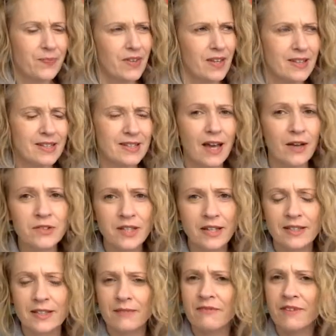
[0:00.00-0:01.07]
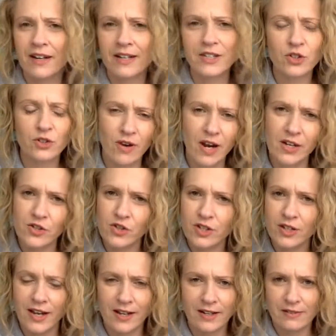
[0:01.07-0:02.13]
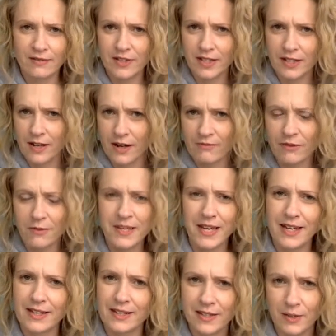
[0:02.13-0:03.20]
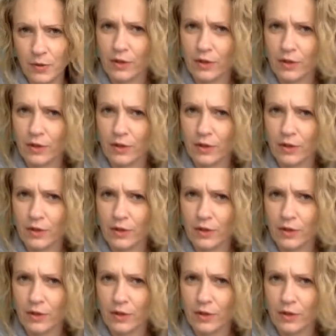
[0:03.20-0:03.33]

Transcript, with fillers: This sounds like some very strange kind of sitcom from the eighties that we're